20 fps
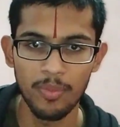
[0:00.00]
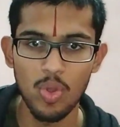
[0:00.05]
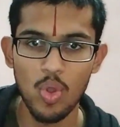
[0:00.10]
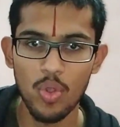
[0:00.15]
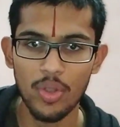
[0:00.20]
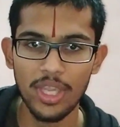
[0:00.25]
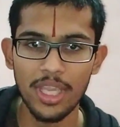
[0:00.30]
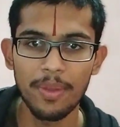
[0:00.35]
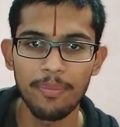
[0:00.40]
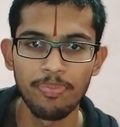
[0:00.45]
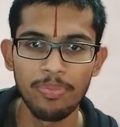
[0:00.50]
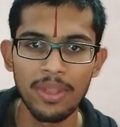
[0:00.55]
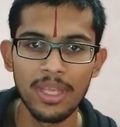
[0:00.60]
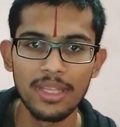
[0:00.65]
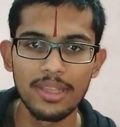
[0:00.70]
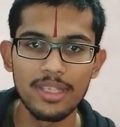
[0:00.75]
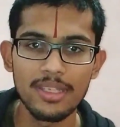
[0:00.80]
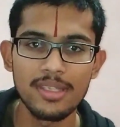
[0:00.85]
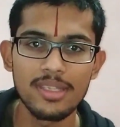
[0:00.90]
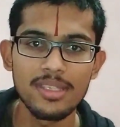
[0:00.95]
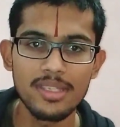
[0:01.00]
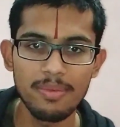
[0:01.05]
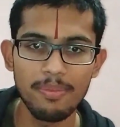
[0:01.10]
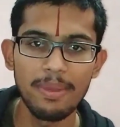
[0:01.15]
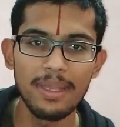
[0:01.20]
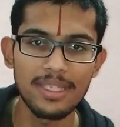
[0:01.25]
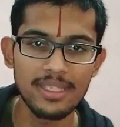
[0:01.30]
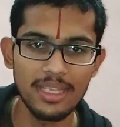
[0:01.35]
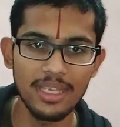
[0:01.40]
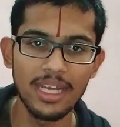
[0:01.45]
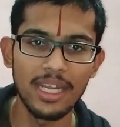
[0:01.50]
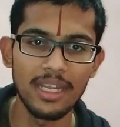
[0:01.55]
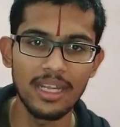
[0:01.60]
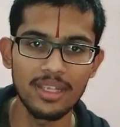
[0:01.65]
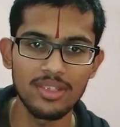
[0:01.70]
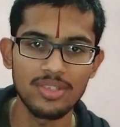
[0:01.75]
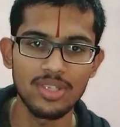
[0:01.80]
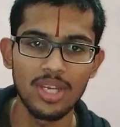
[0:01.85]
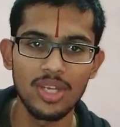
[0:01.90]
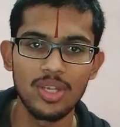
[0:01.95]
Okay, this is the basic
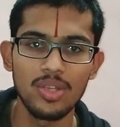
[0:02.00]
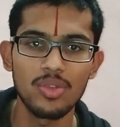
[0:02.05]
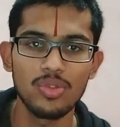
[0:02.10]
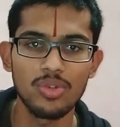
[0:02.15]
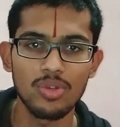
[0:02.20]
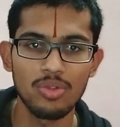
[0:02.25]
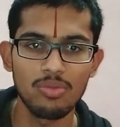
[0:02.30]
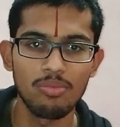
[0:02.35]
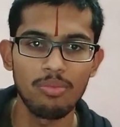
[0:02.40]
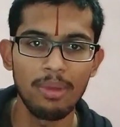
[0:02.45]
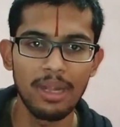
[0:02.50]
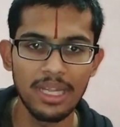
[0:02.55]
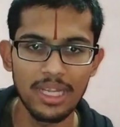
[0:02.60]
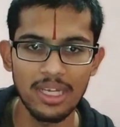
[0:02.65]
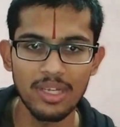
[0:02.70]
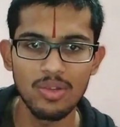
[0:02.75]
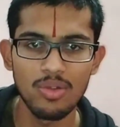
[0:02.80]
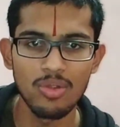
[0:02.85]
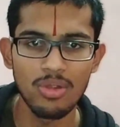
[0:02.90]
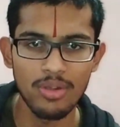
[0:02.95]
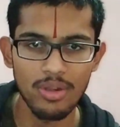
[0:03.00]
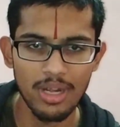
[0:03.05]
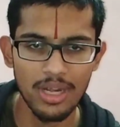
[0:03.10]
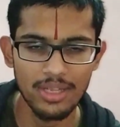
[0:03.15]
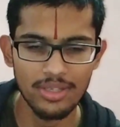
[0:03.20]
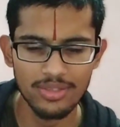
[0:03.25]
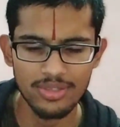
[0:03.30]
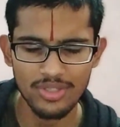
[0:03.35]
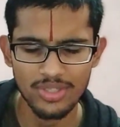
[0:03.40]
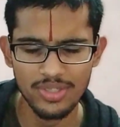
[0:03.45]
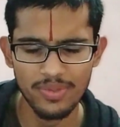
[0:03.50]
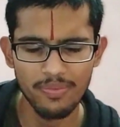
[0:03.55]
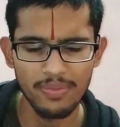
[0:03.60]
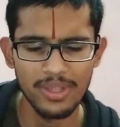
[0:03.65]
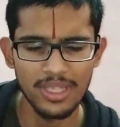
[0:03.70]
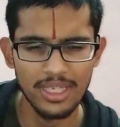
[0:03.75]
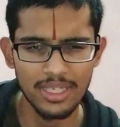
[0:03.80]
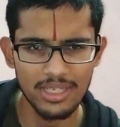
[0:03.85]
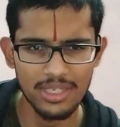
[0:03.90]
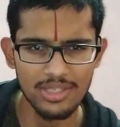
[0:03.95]
intention. You should maintain good relationship
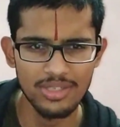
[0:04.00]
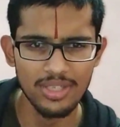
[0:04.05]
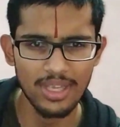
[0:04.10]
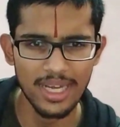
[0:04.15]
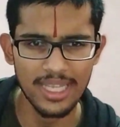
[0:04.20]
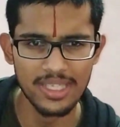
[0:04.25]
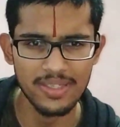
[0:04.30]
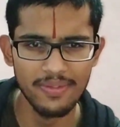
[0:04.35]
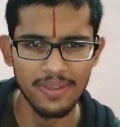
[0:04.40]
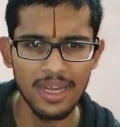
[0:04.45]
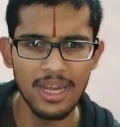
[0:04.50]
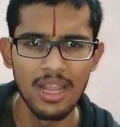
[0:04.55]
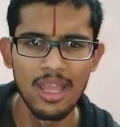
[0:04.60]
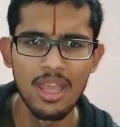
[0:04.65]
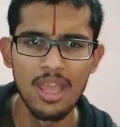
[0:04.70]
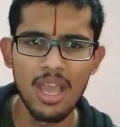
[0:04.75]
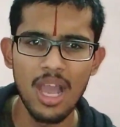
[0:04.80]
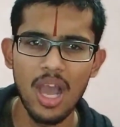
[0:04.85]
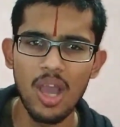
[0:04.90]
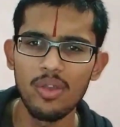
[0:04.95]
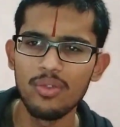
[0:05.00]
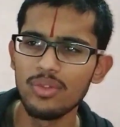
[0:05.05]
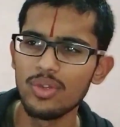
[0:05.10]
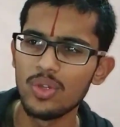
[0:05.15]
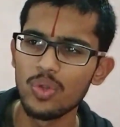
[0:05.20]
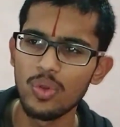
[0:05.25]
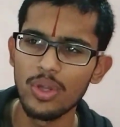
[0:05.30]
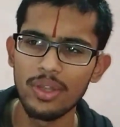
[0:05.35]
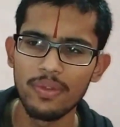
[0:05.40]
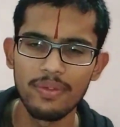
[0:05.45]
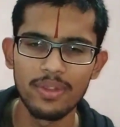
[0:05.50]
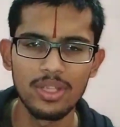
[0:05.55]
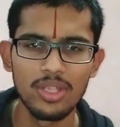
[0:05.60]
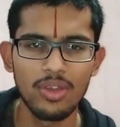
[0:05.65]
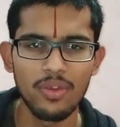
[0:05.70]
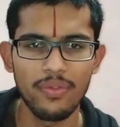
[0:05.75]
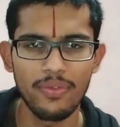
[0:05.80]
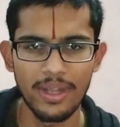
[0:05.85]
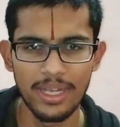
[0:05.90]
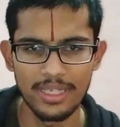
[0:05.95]
with the teacher as well, how you do it with
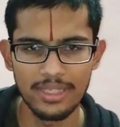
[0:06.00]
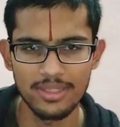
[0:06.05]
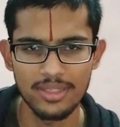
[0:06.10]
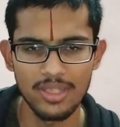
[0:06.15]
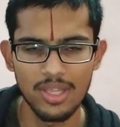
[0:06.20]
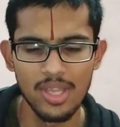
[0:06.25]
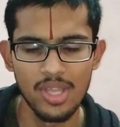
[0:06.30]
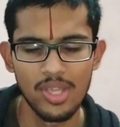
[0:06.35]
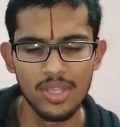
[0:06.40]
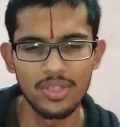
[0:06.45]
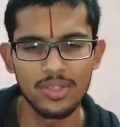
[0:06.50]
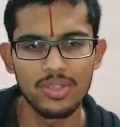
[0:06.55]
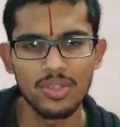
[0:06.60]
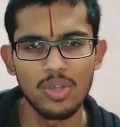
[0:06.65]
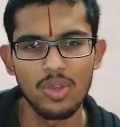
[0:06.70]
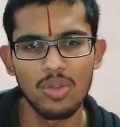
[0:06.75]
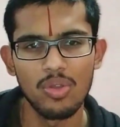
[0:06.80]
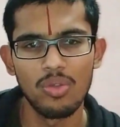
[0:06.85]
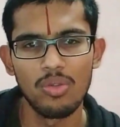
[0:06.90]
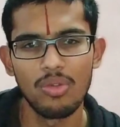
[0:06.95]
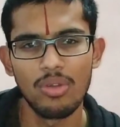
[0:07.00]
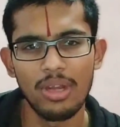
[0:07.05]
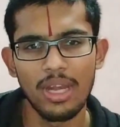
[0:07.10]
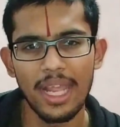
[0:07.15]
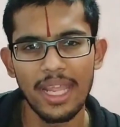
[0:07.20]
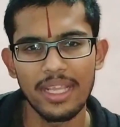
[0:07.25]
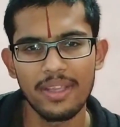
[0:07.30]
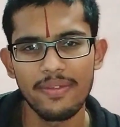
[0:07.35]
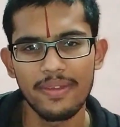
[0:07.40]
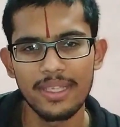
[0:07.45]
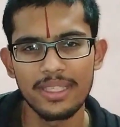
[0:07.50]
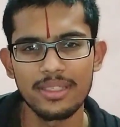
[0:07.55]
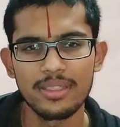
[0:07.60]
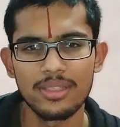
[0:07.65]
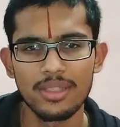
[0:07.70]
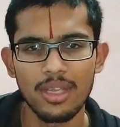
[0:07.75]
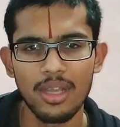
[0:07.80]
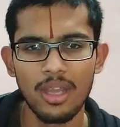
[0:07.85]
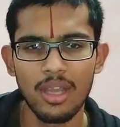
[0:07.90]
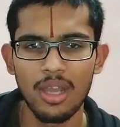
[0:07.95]
your friends. So likewise,
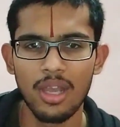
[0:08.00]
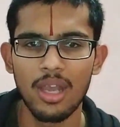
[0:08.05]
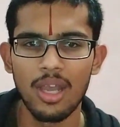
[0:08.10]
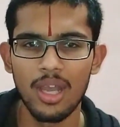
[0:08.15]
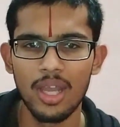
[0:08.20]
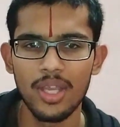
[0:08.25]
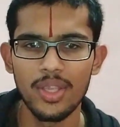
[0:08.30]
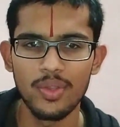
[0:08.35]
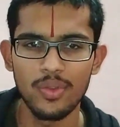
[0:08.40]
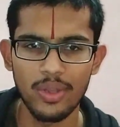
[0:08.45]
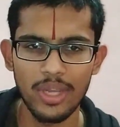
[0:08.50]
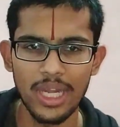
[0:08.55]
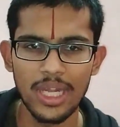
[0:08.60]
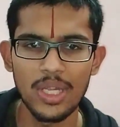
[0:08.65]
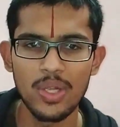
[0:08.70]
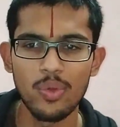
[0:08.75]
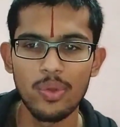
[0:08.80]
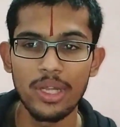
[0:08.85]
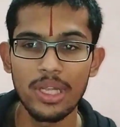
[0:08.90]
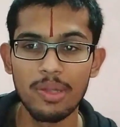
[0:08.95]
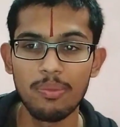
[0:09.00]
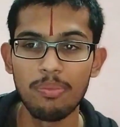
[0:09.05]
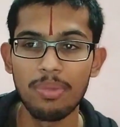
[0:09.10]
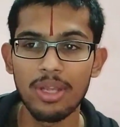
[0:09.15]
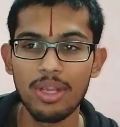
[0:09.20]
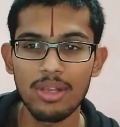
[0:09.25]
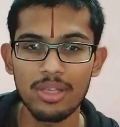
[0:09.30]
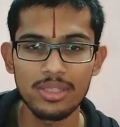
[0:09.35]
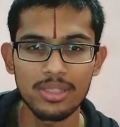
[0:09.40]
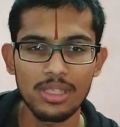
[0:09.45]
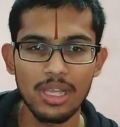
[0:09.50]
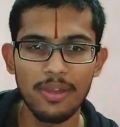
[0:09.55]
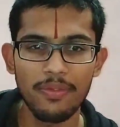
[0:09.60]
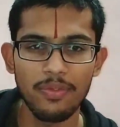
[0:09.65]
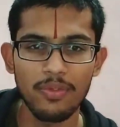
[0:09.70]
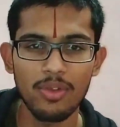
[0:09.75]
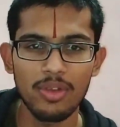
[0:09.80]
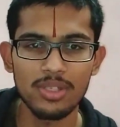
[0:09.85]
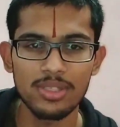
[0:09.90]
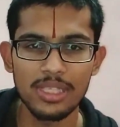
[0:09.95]
you can do it, because
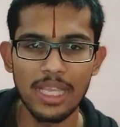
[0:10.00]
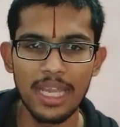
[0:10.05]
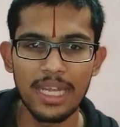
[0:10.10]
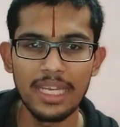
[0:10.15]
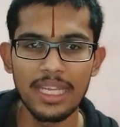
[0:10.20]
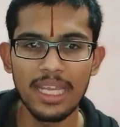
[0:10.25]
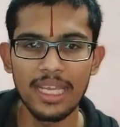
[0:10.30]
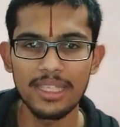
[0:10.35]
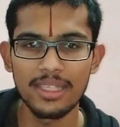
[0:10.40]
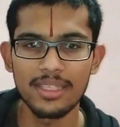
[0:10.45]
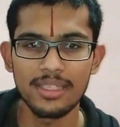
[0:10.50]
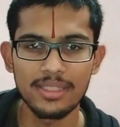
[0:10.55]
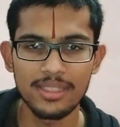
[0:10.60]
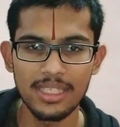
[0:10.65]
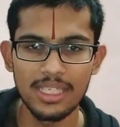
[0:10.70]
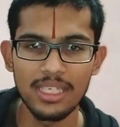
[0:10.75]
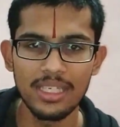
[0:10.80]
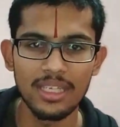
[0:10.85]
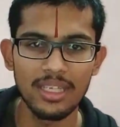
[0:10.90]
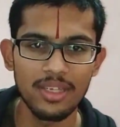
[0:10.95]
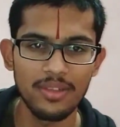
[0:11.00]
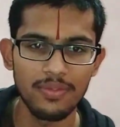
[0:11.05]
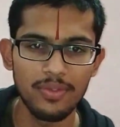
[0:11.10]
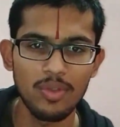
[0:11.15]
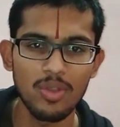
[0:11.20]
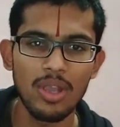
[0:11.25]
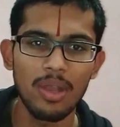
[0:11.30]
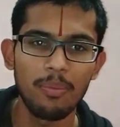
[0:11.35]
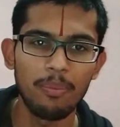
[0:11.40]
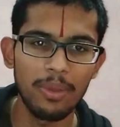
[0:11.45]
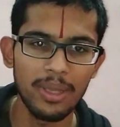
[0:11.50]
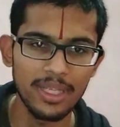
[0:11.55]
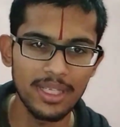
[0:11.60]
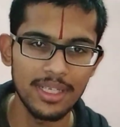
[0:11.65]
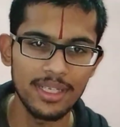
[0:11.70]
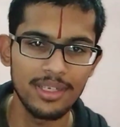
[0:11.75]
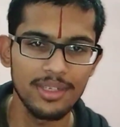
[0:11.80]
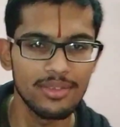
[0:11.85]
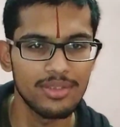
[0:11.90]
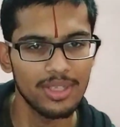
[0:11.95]
of course any other senior, if you compare
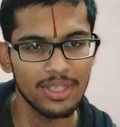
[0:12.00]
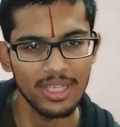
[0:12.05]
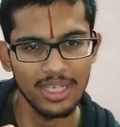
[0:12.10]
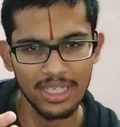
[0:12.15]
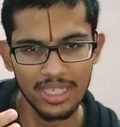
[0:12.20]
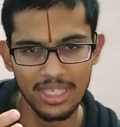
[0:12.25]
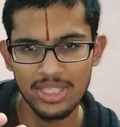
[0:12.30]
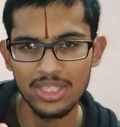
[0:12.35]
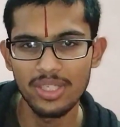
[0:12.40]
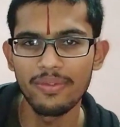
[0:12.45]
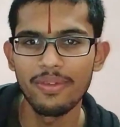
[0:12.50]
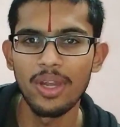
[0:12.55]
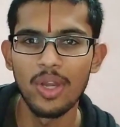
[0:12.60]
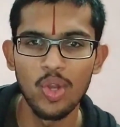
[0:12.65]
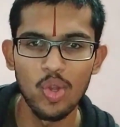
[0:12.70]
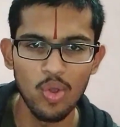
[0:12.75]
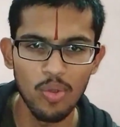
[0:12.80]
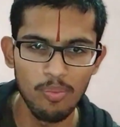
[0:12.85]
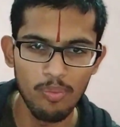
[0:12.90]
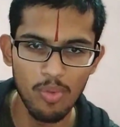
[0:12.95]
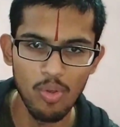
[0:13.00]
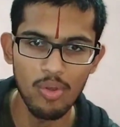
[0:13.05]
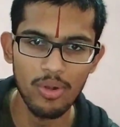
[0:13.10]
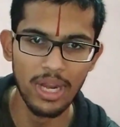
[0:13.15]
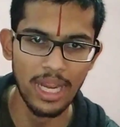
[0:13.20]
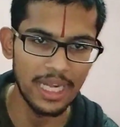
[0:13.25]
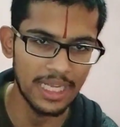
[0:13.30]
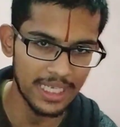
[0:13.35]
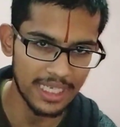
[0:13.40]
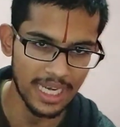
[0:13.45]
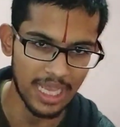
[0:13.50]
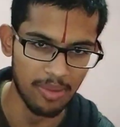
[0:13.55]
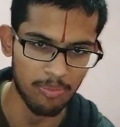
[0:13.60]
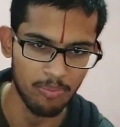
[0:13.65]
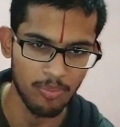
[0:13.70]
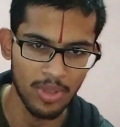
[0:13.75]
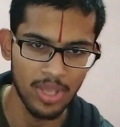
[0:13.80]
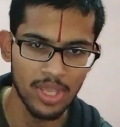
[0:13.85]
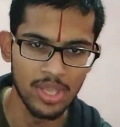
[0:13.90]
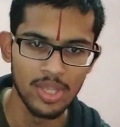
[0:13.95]
the teacher will know more
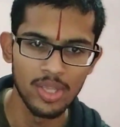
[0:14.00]
anytime.